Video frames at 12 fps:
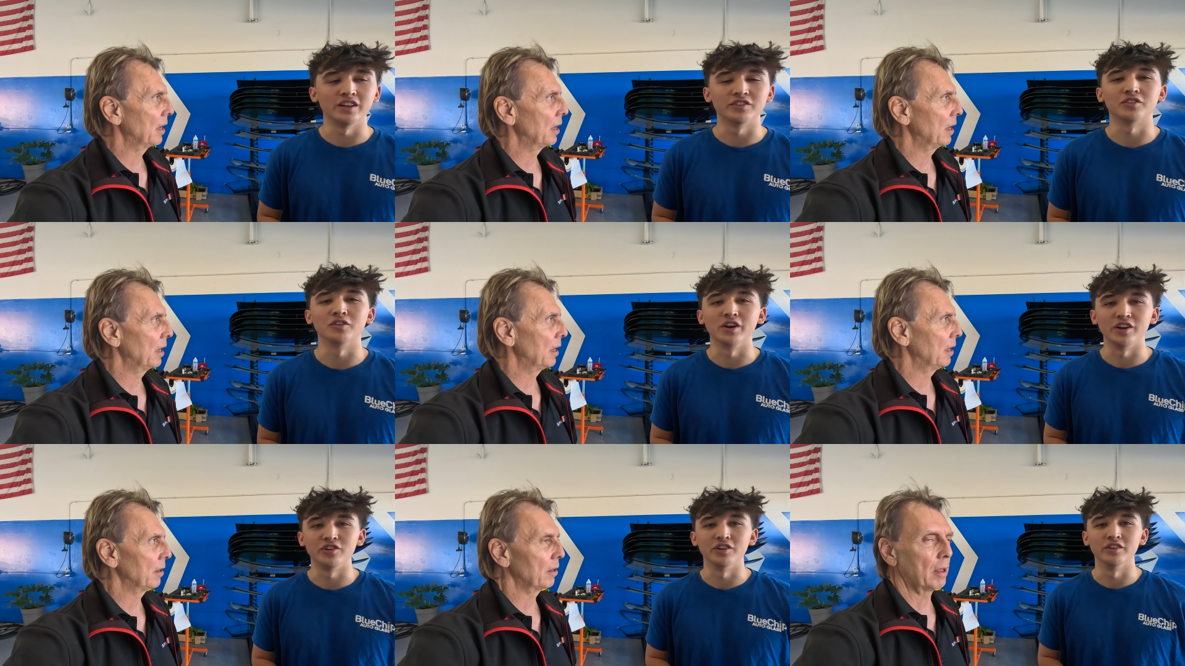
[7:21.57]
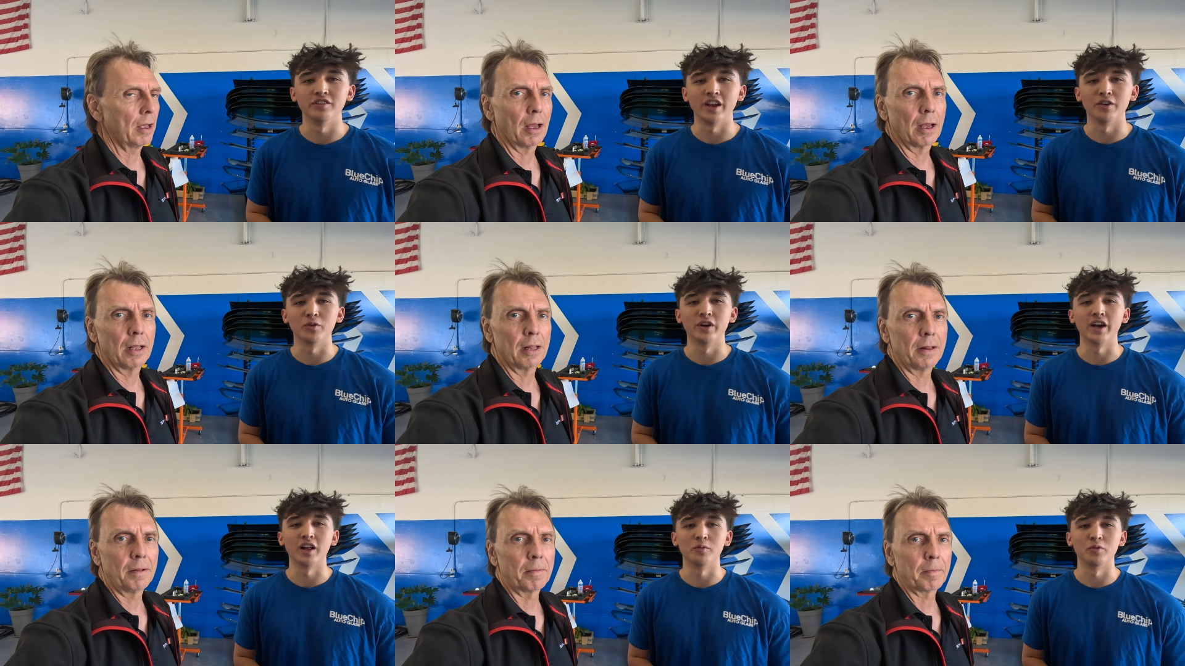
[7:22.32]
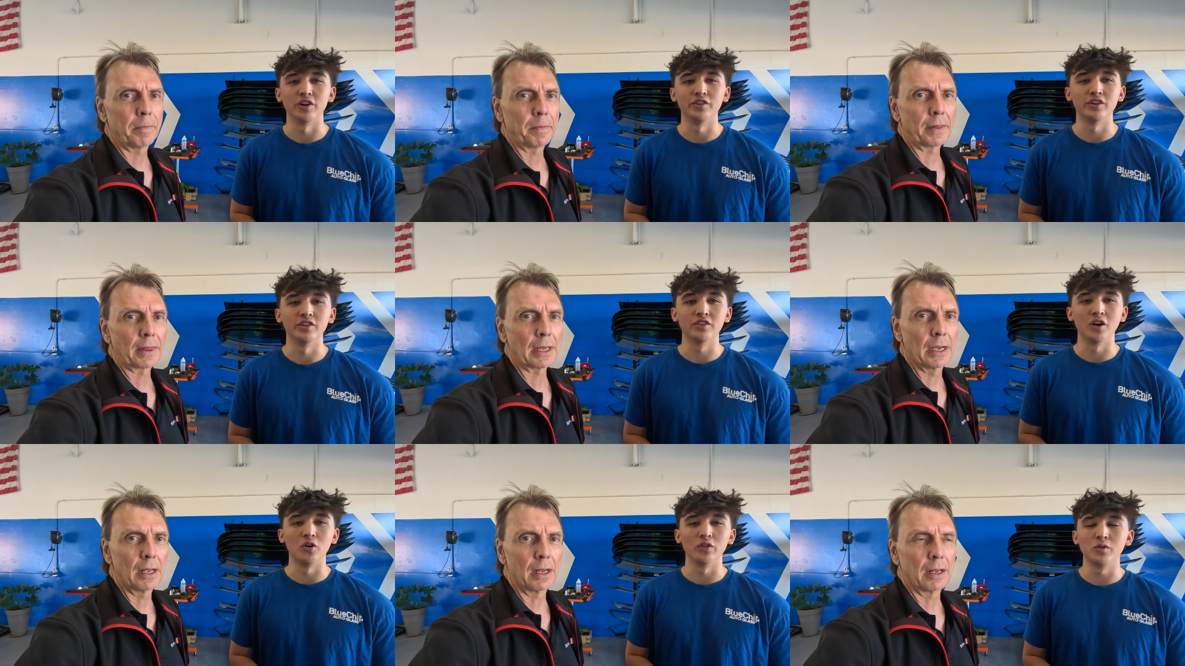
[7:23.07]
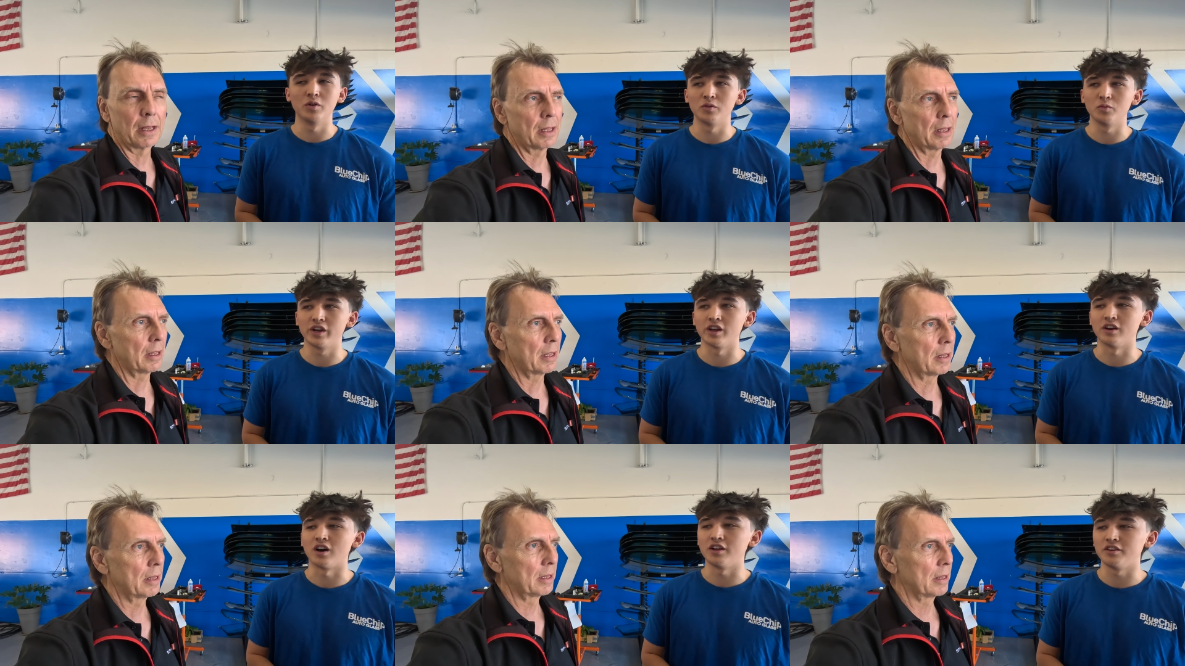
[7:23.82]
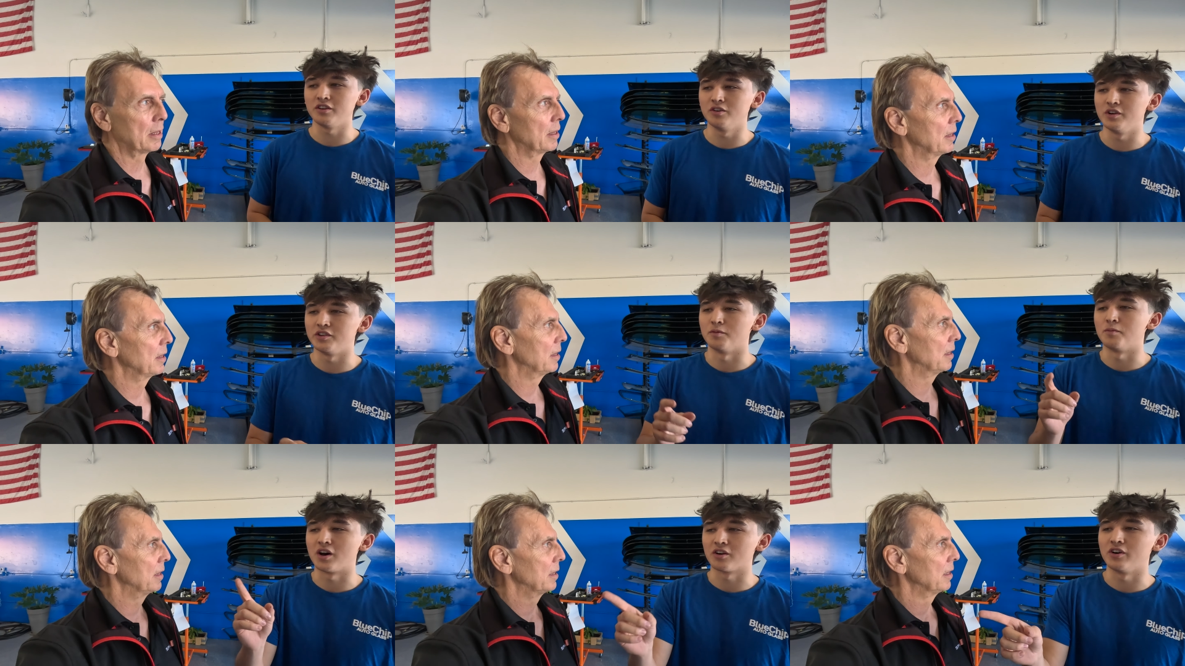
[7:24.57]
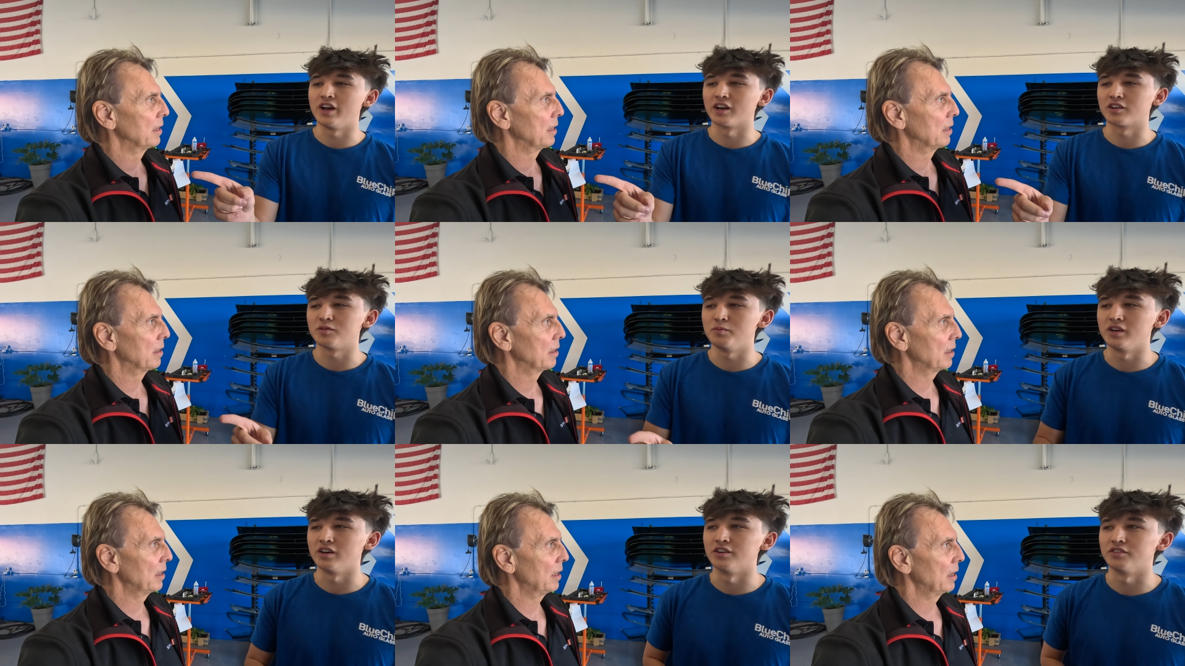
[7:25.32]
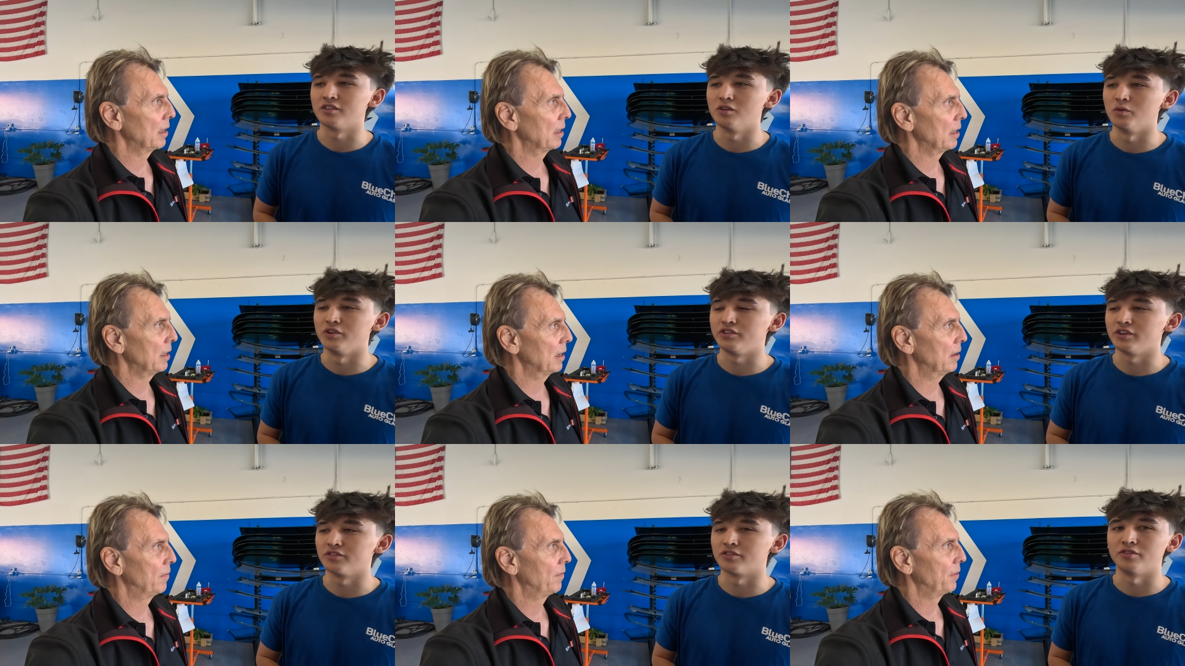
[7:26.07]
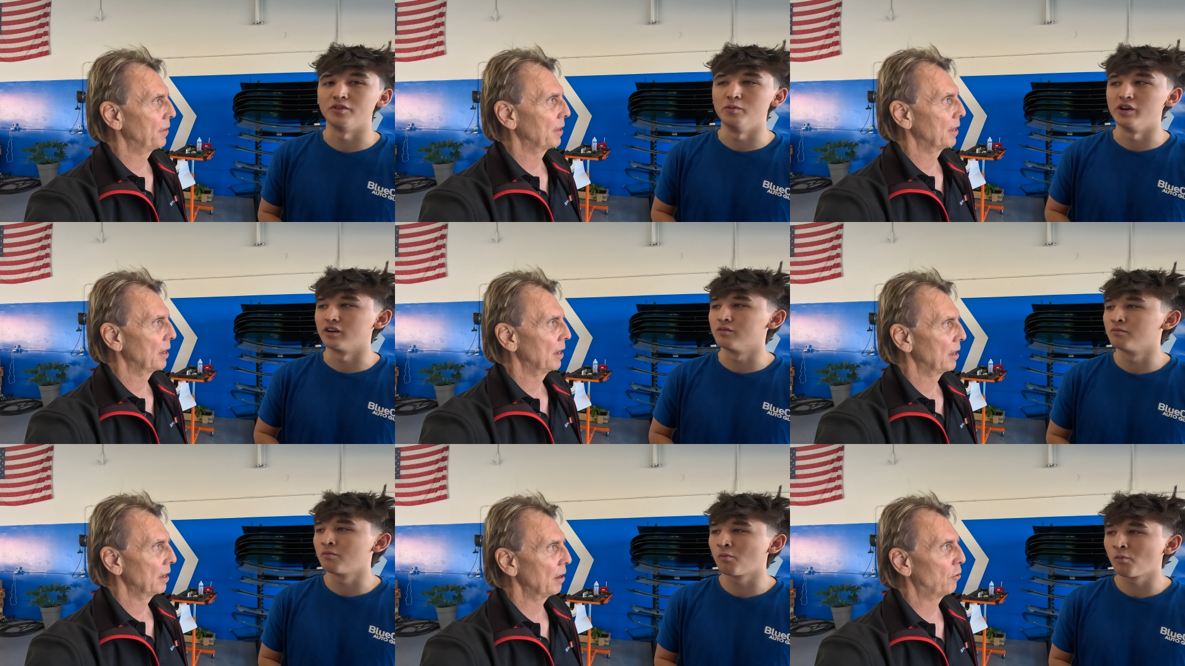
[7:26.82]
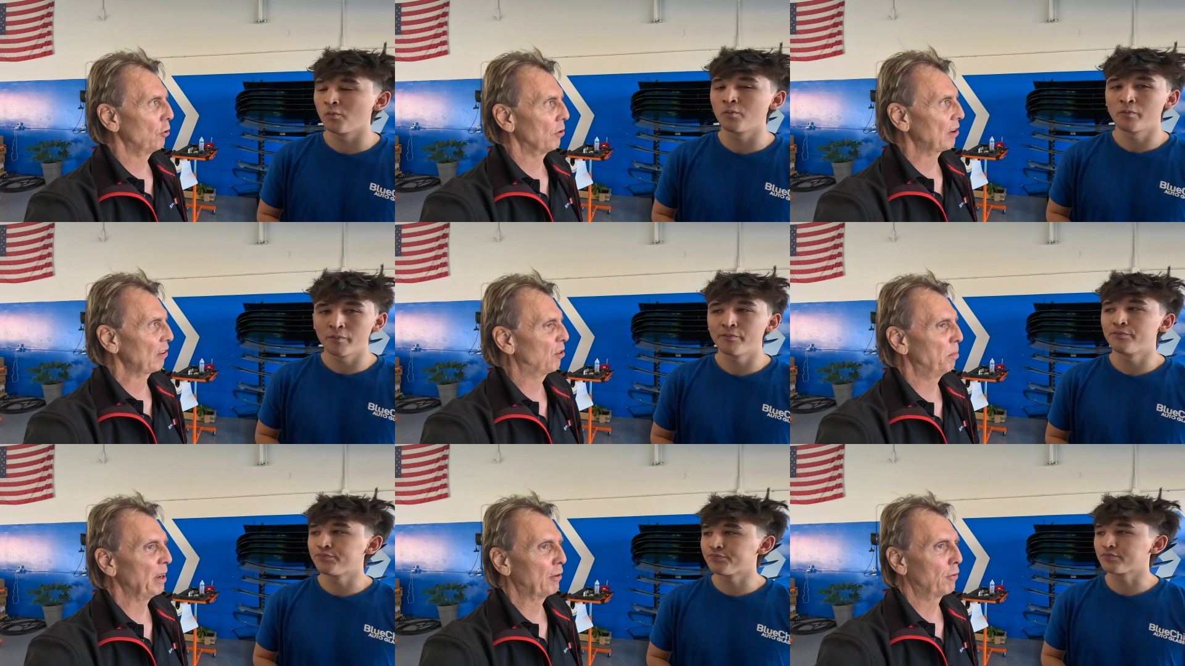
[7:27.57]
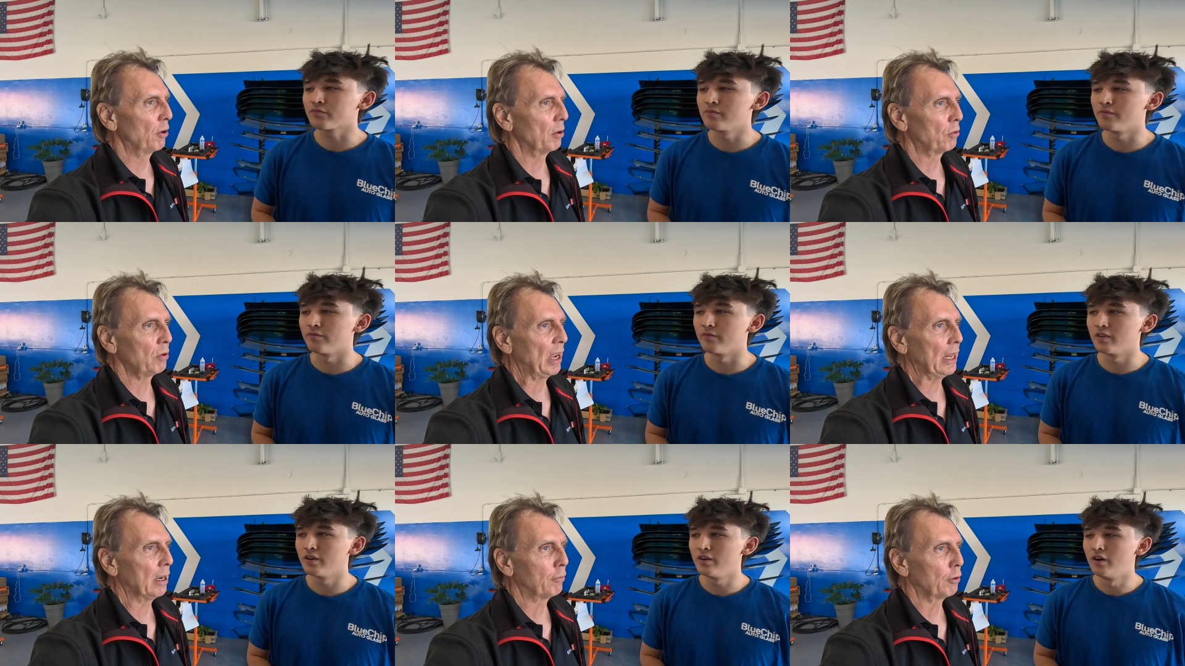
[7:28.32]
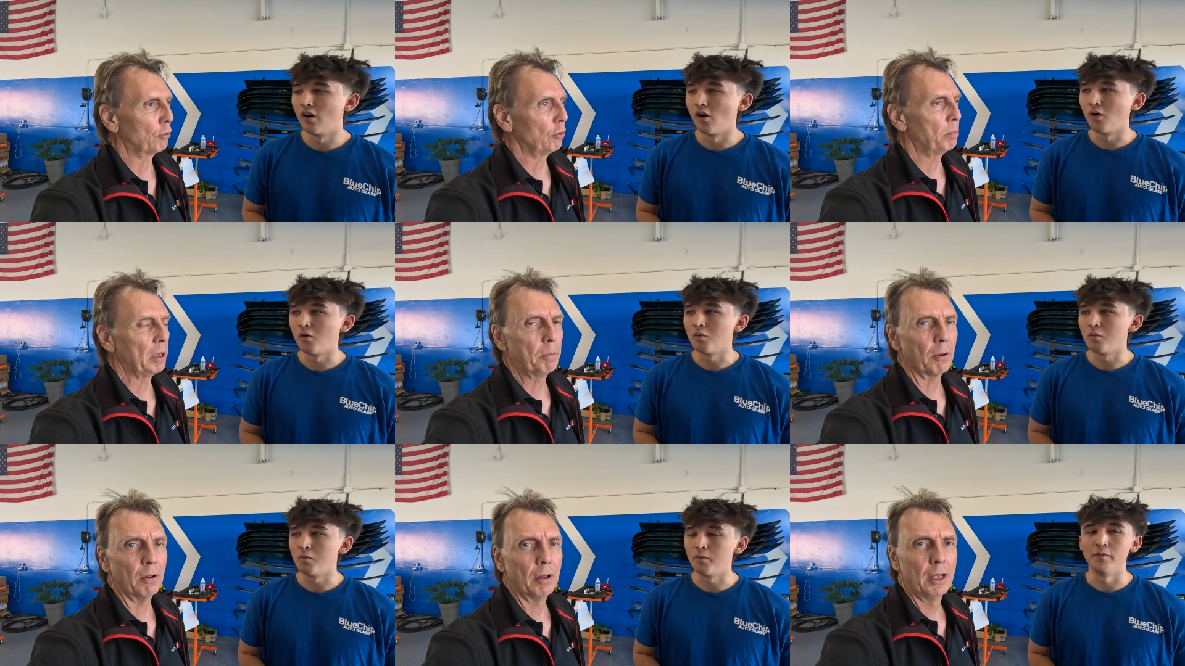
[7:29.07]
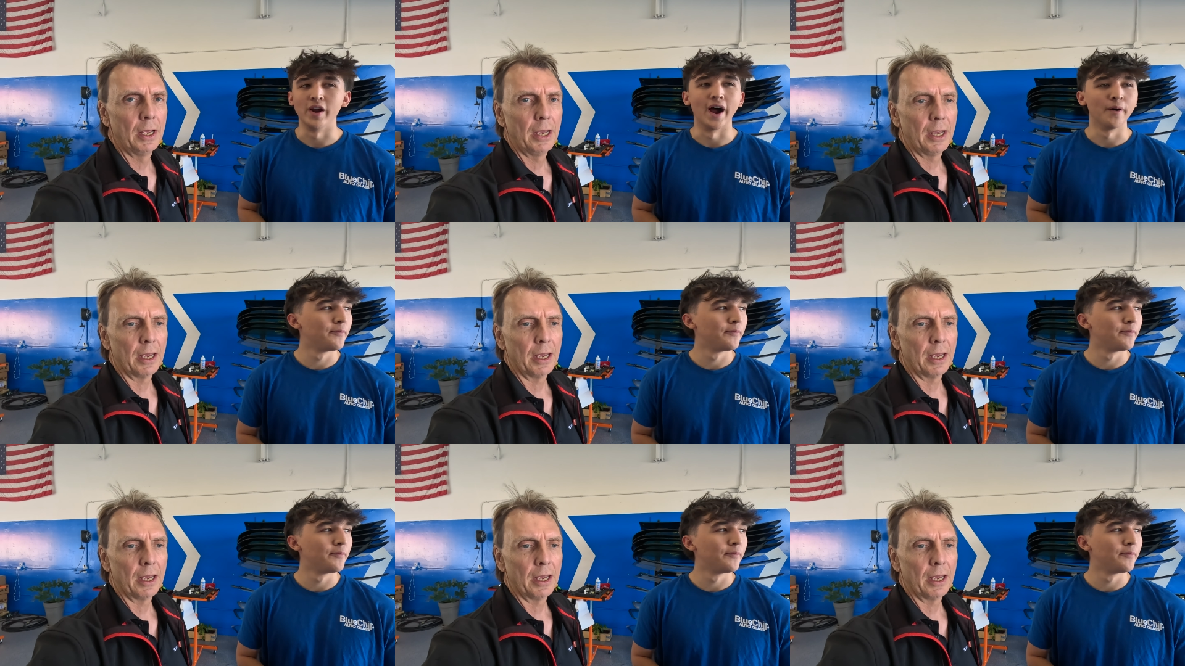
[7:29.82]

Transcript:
Speaker 1: installations and recalibrations. The only one we cannot do is a Model X because the windshields yeah. are too big.
Speaker 2: Yeah, too, just too big for to handle for two people. Yeah.